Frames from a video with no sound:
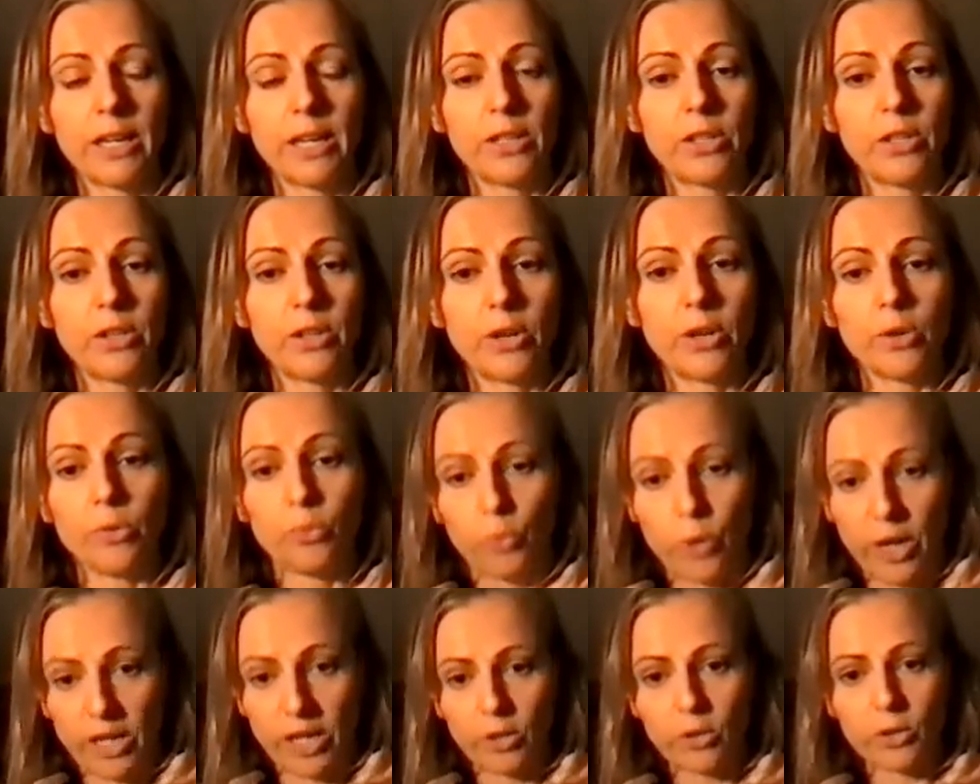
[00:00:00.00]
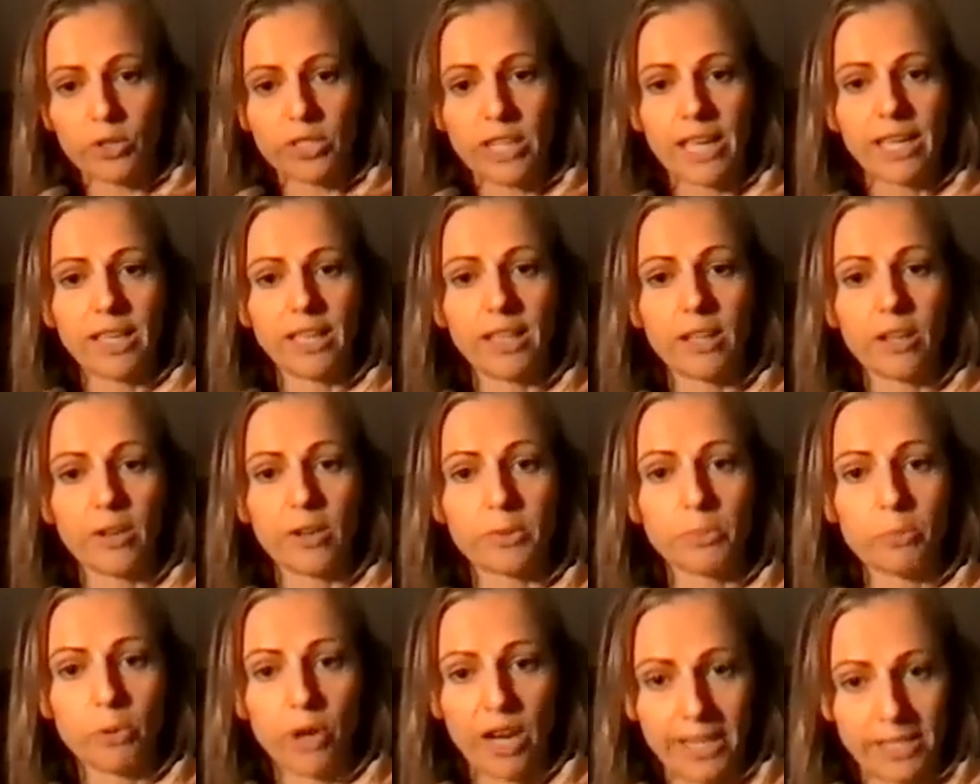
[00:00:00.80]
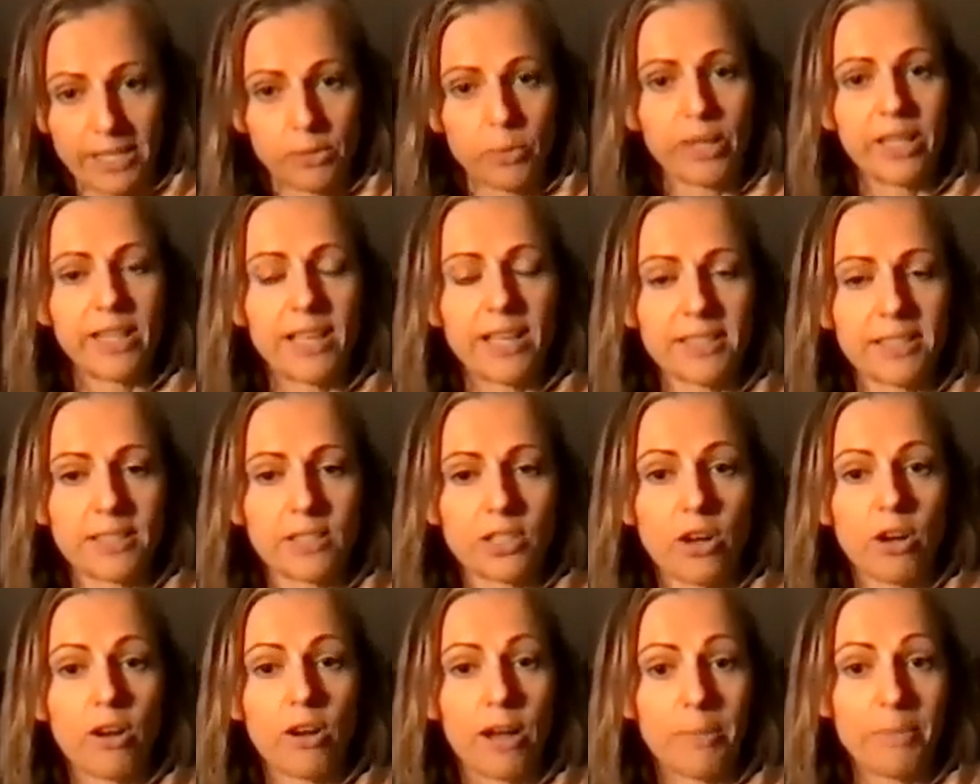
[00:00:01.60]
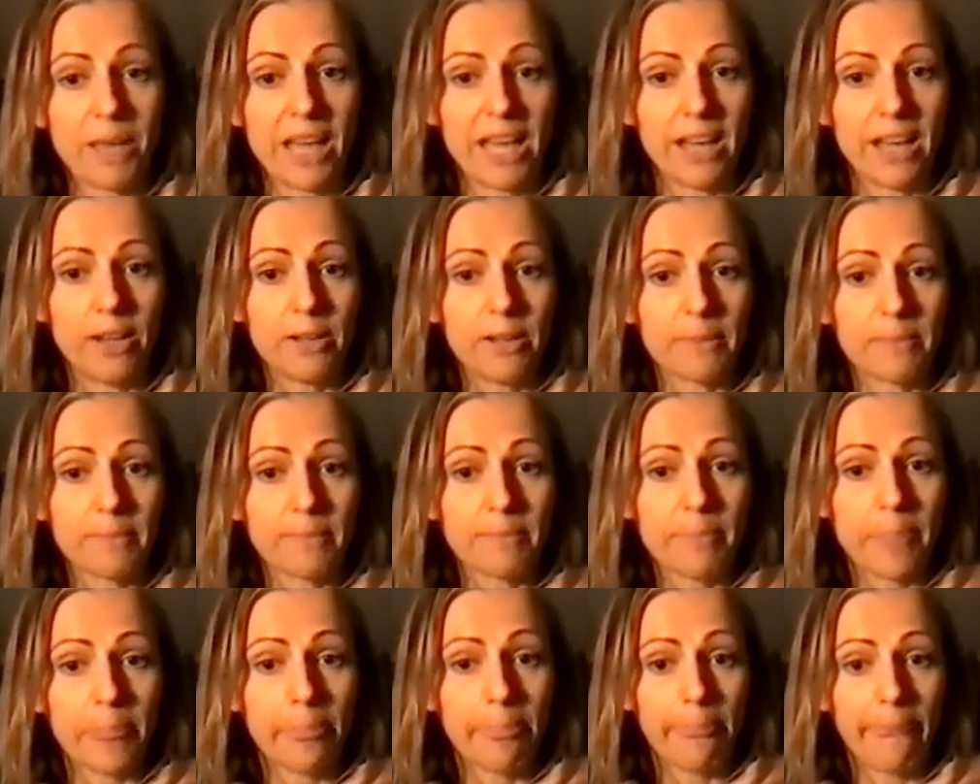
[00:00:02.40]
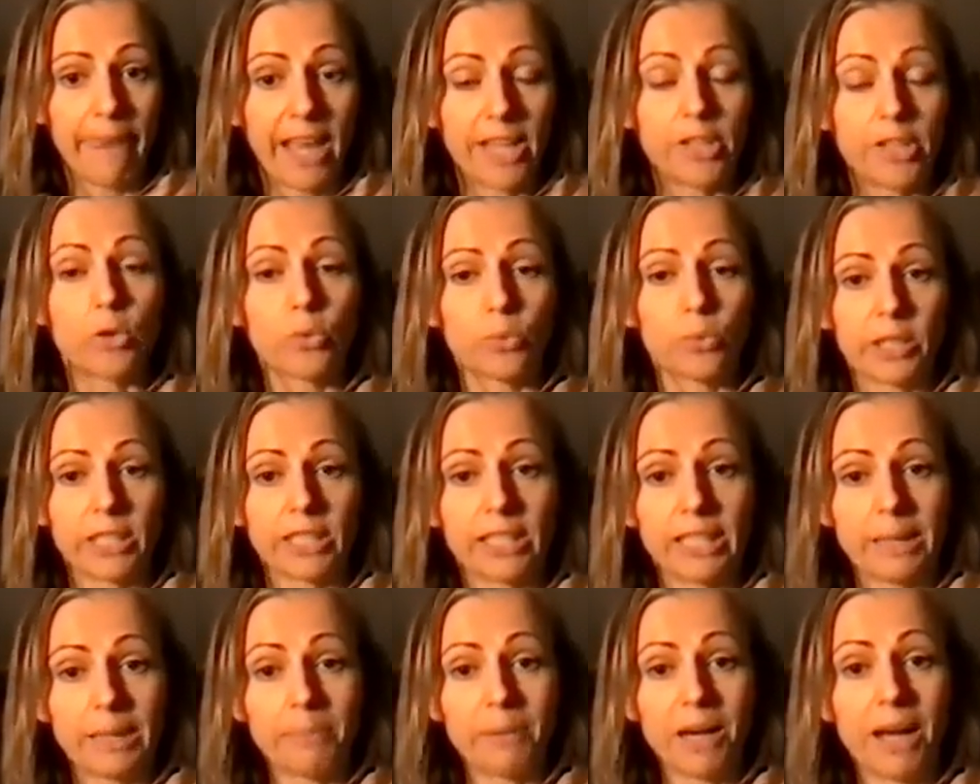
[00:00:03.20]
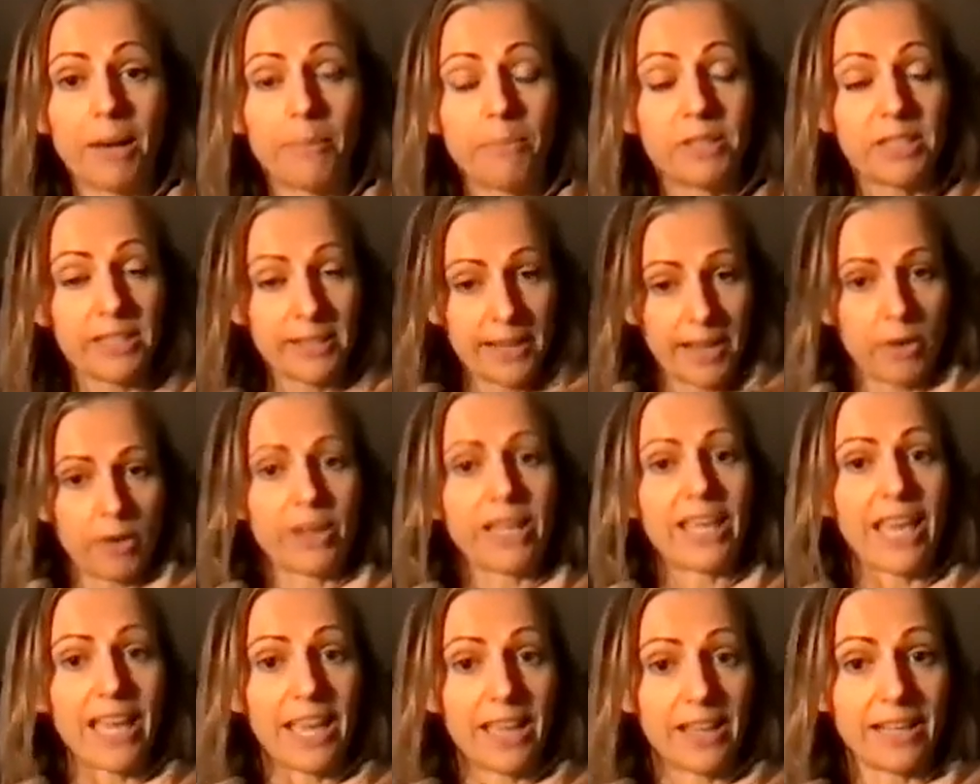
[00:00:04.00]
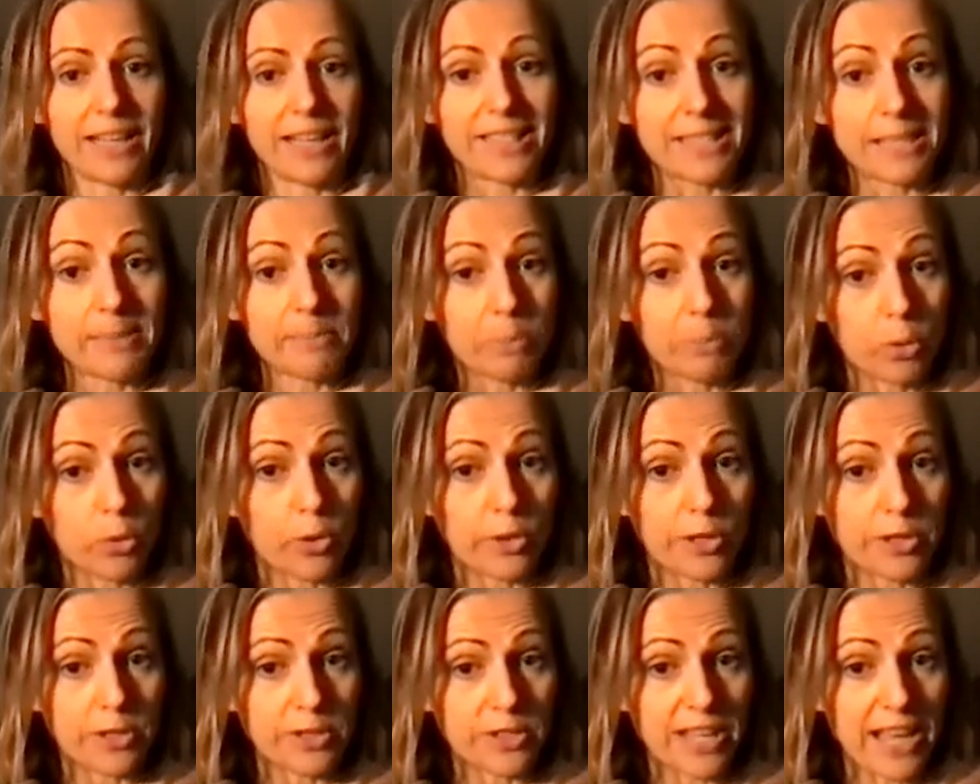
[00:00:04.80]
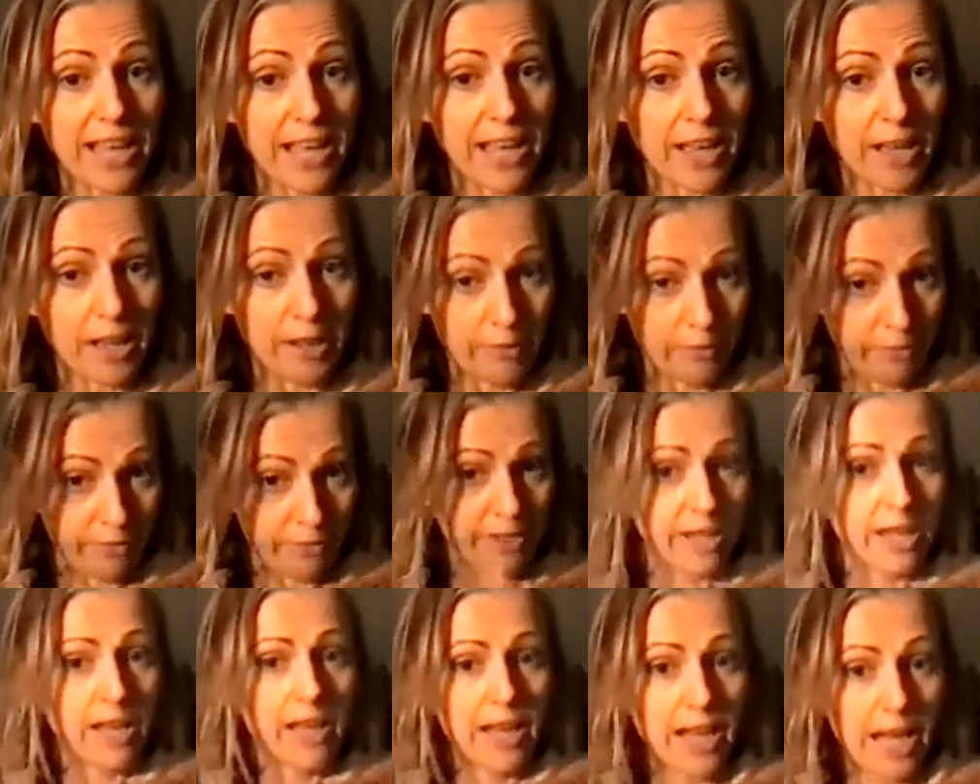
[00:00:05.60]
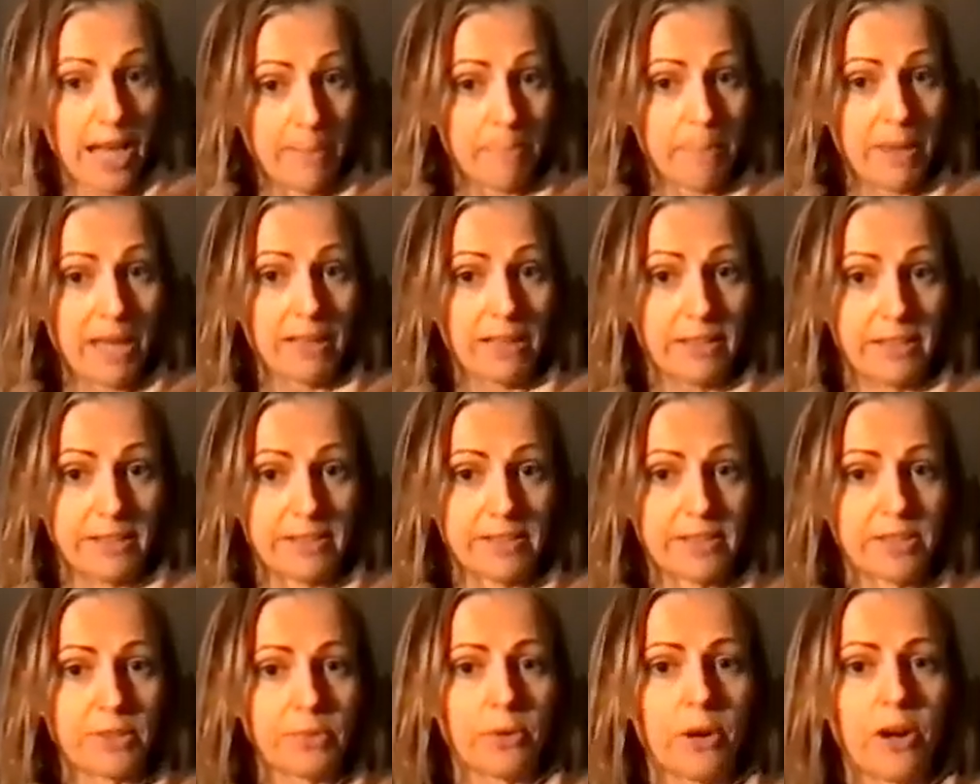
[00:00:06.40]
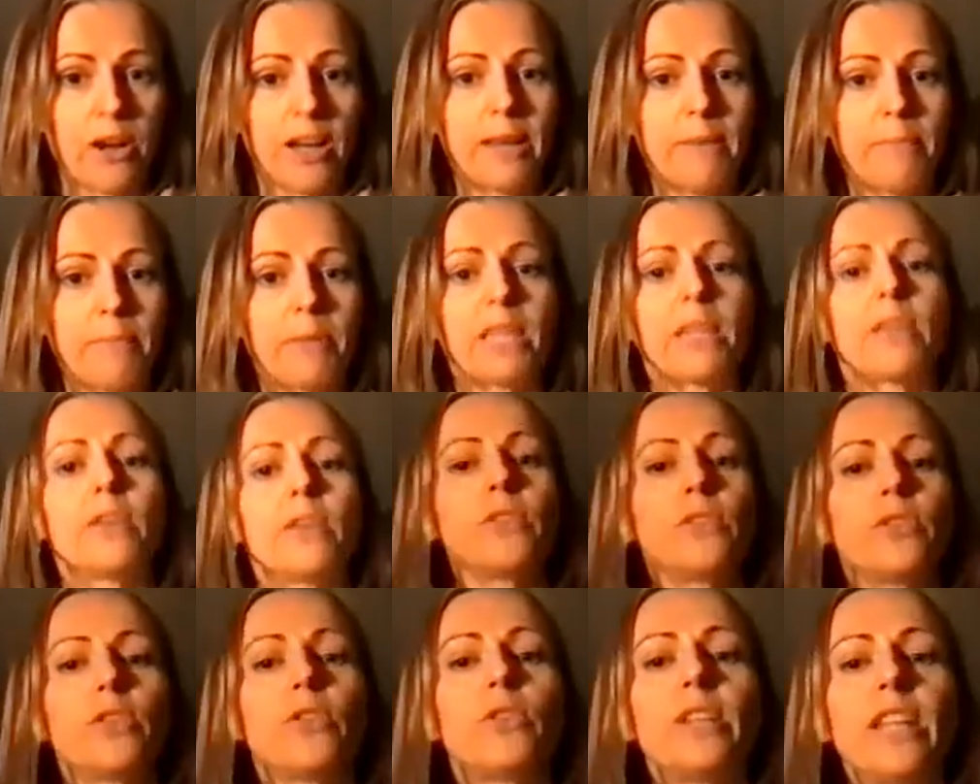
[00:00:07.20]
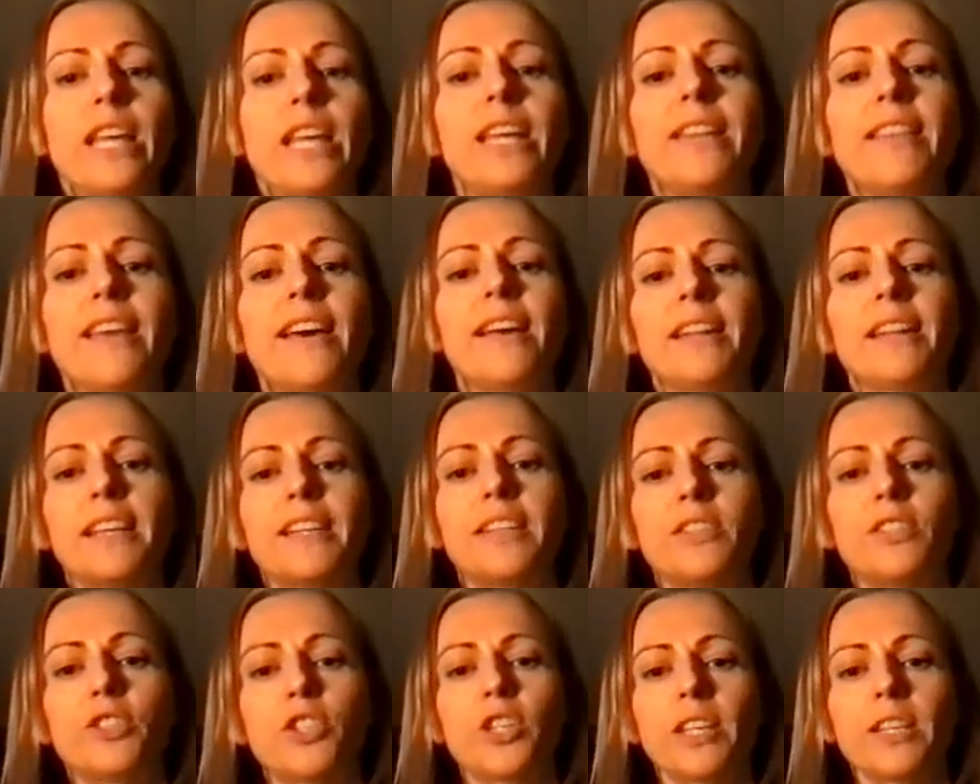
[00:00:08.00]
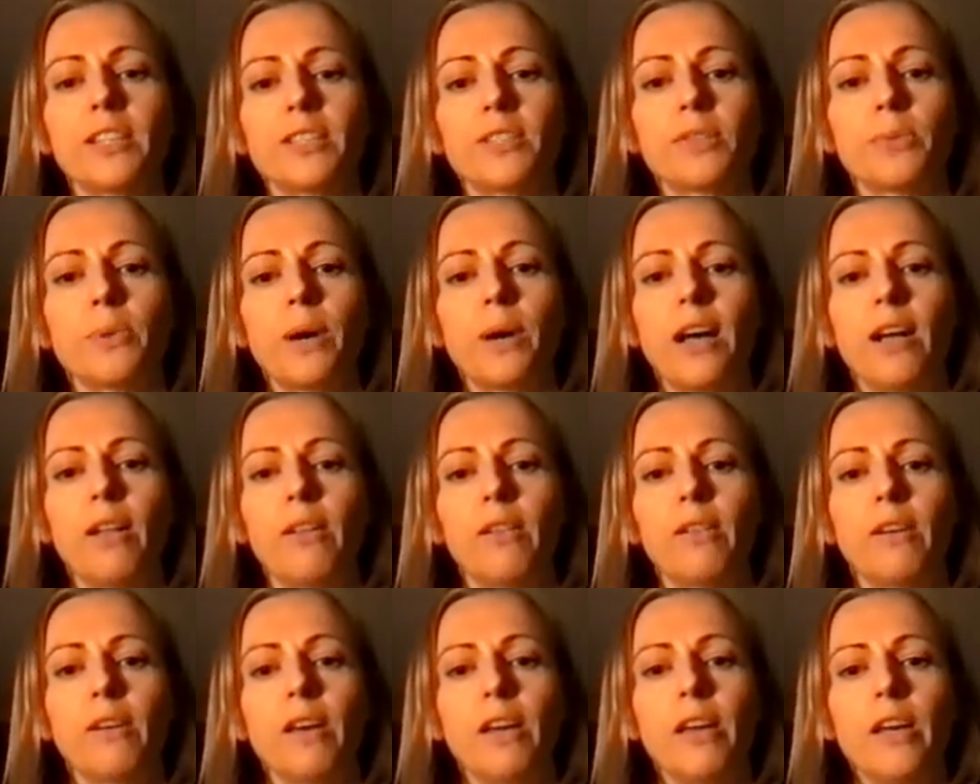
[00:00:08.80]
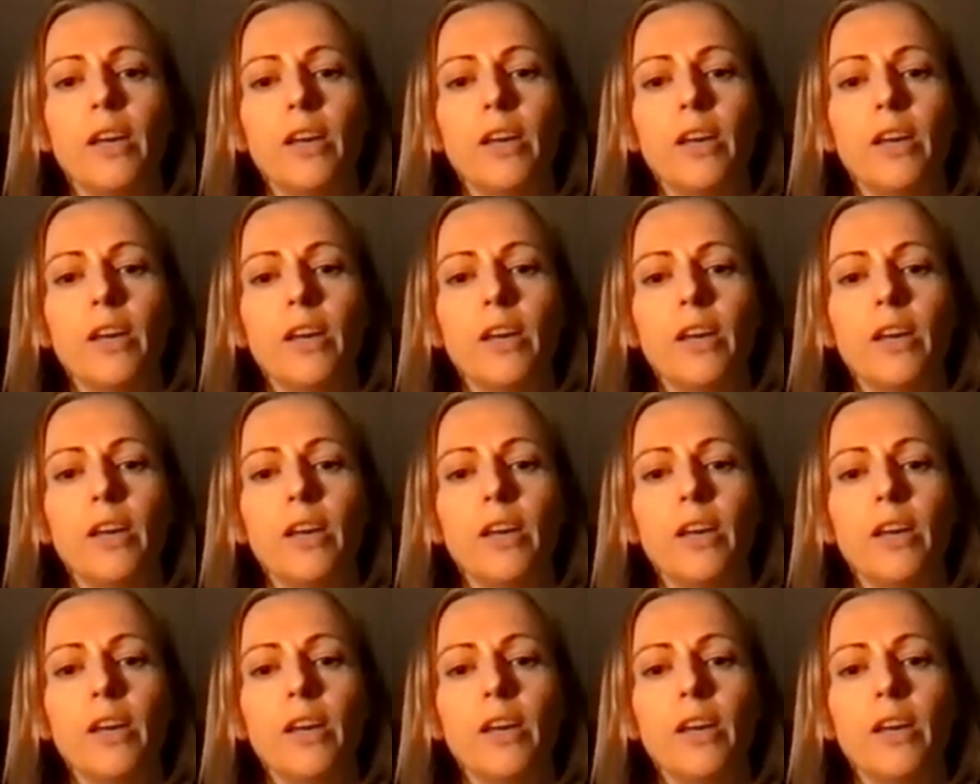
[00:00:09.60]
when you're taking those breaks, when there's a timeout and you're really pumped. Now, again, it's important to have a balance, right? Because you need that energy as well.